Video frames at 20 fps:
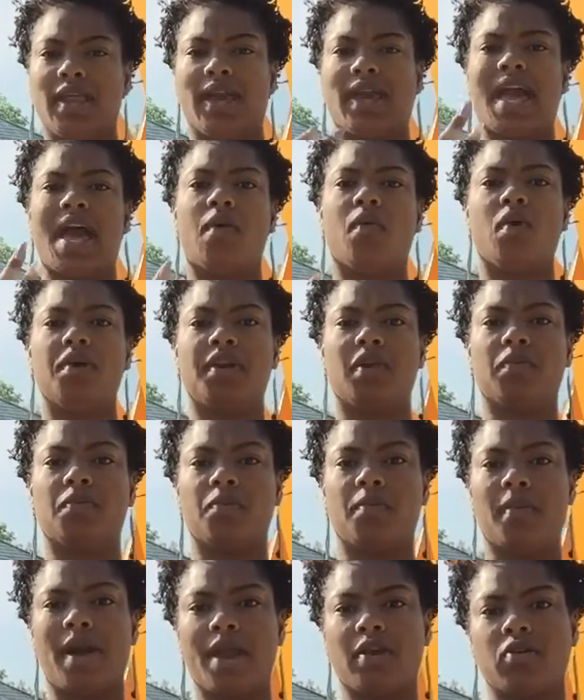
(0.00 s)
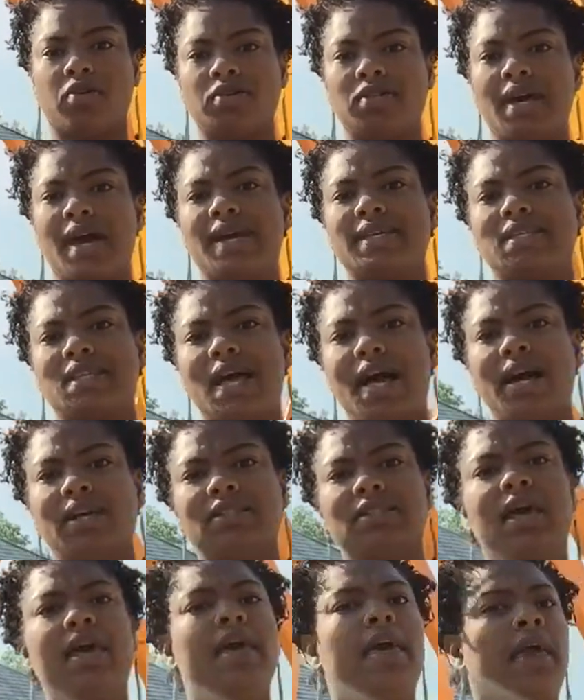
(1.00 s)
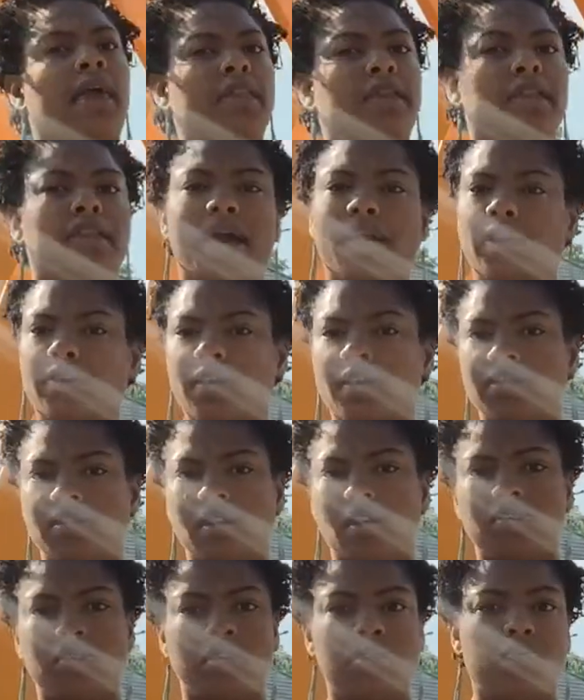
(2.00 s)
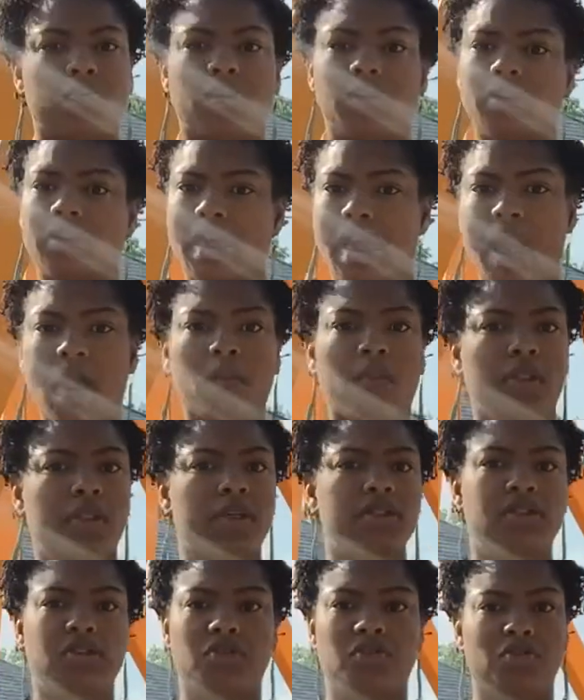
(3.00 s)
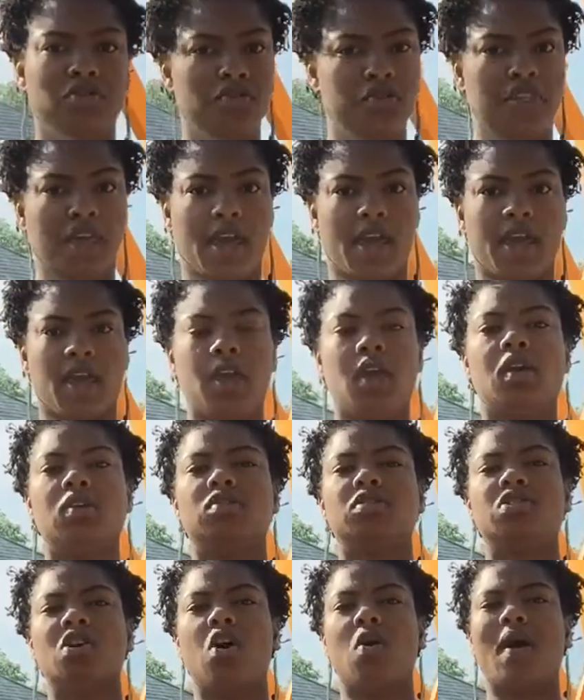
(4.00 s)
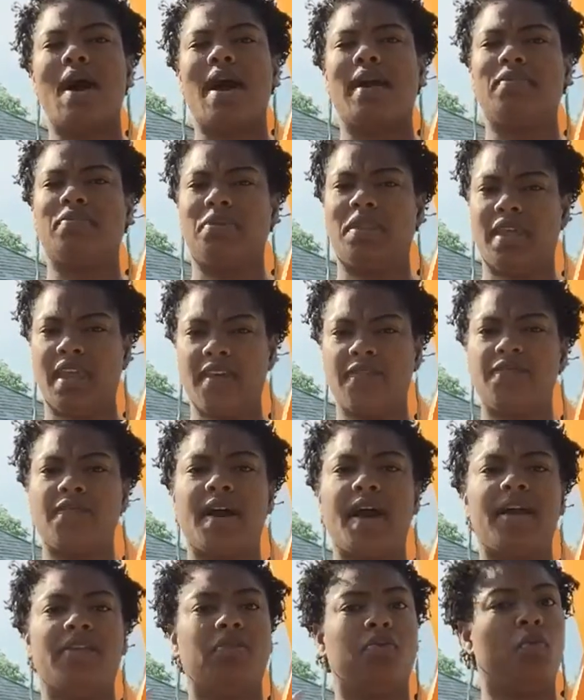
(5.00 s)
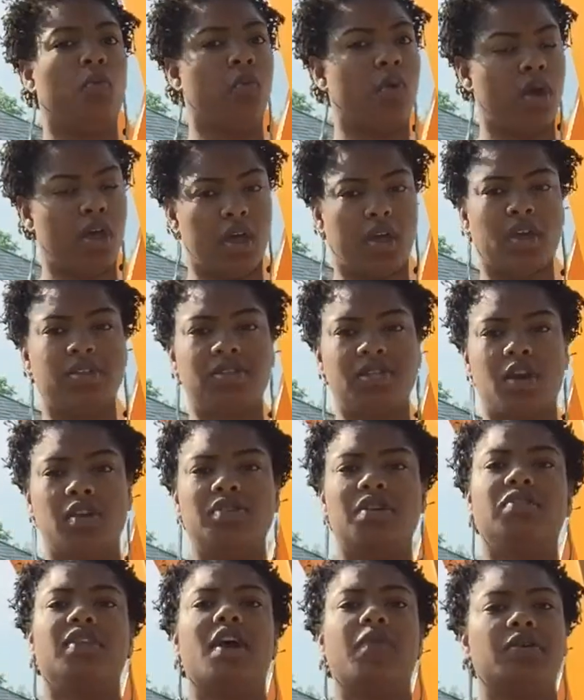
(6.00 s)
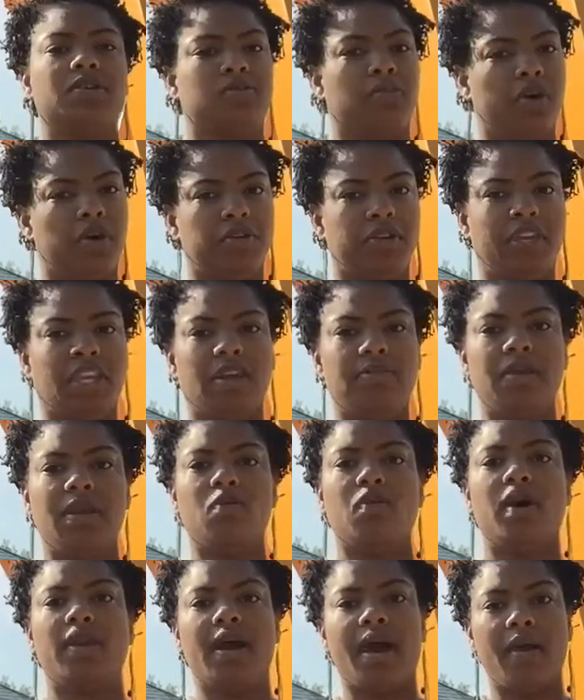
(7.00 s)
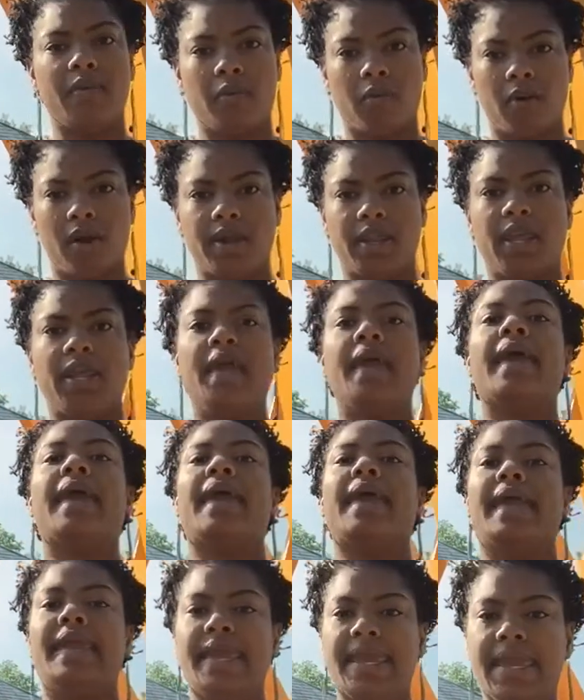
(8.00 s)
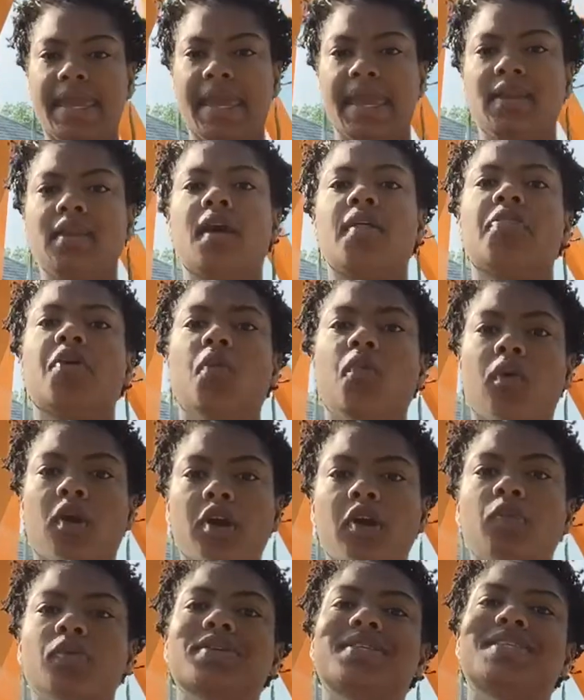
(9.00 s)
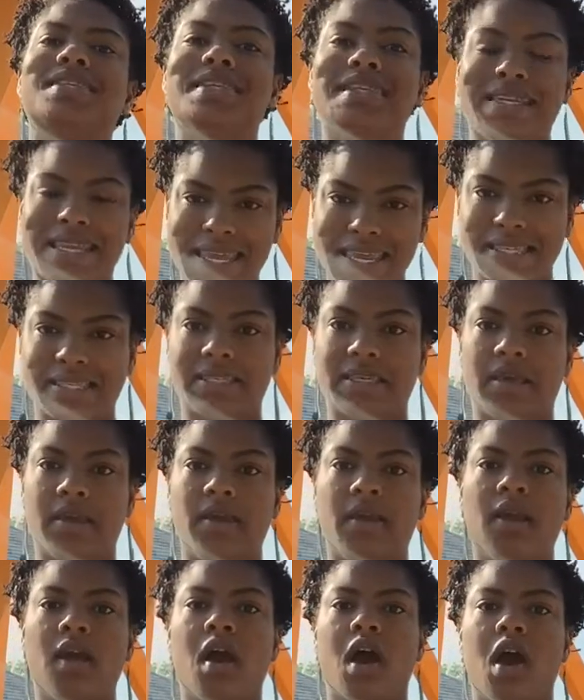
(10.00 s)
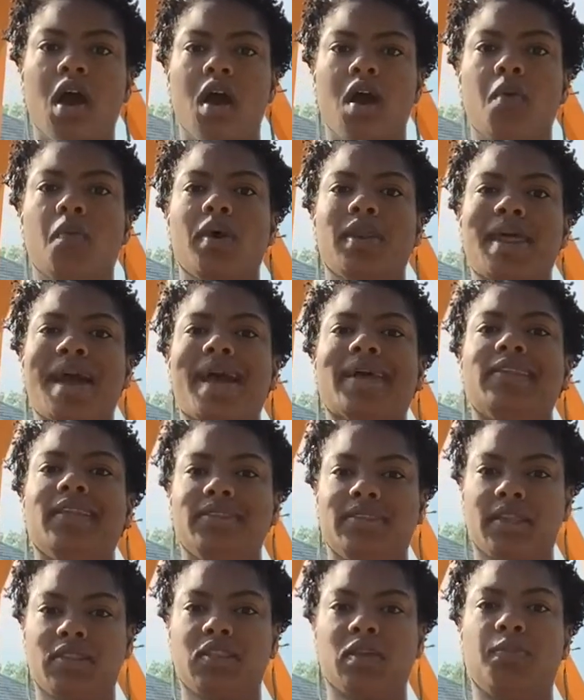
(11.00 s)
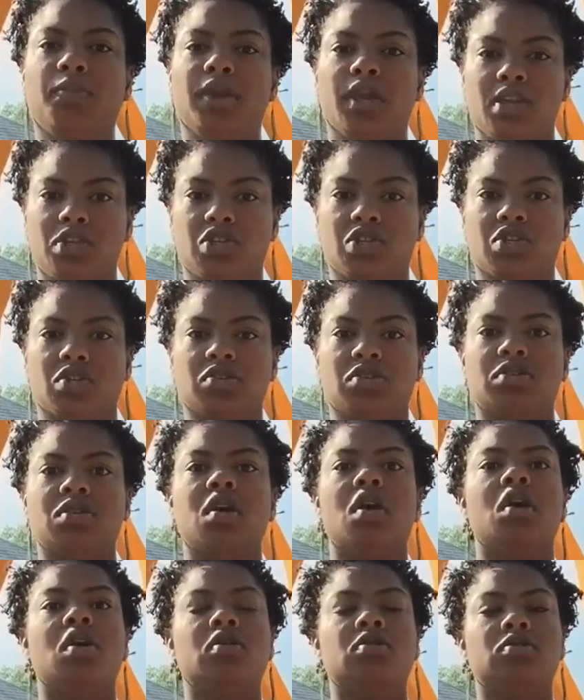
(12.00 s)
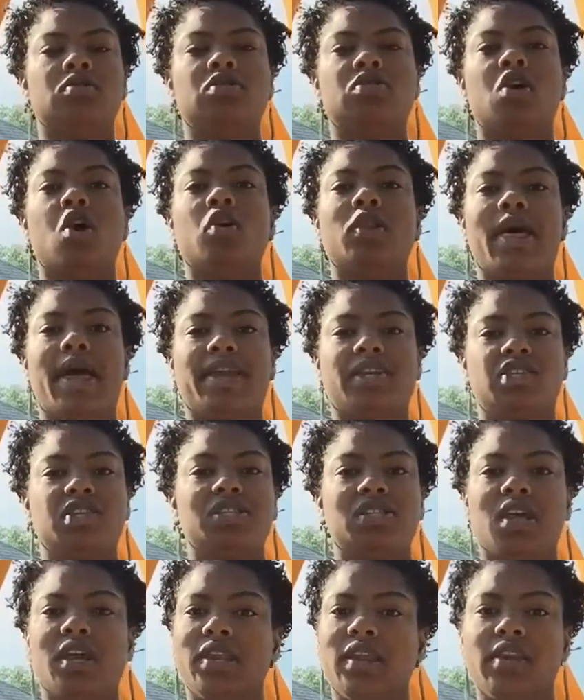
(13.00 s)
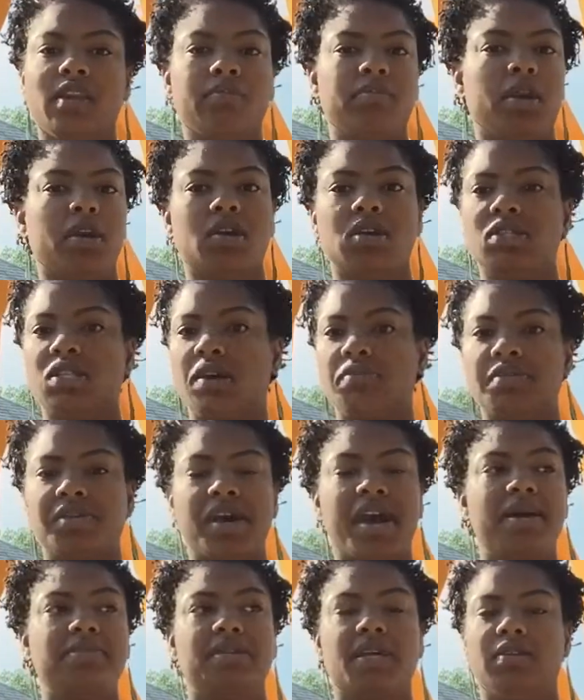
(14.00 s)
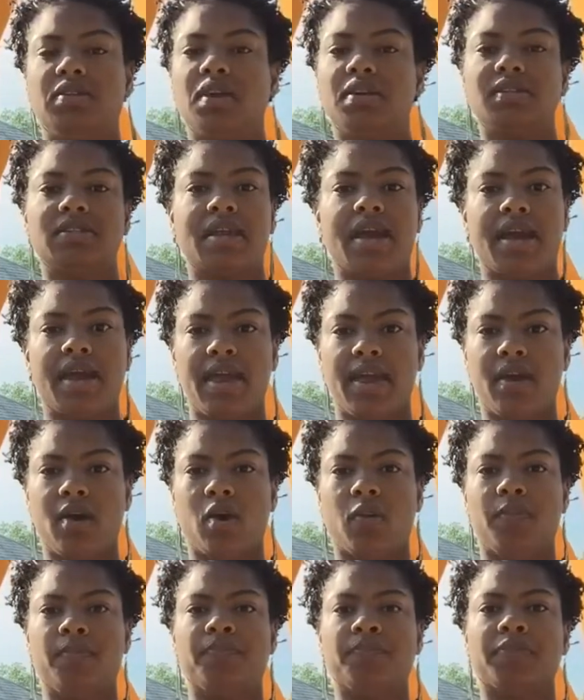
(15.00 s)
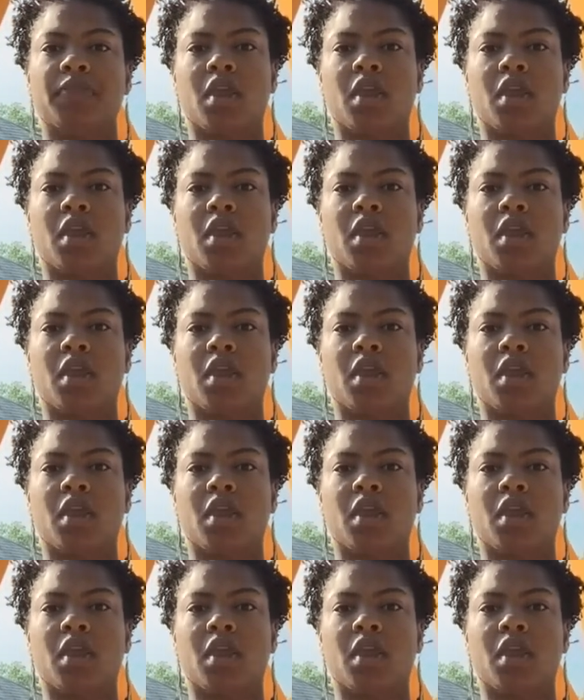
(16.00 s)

Like I wanted micro size locks, and a lot of consultants were not willing to do that. So I did find a consultant that was willing to give me what I wanted, and the work was neat when I looked at the pictures. So like just looking in the mirror sometimes, that does not help.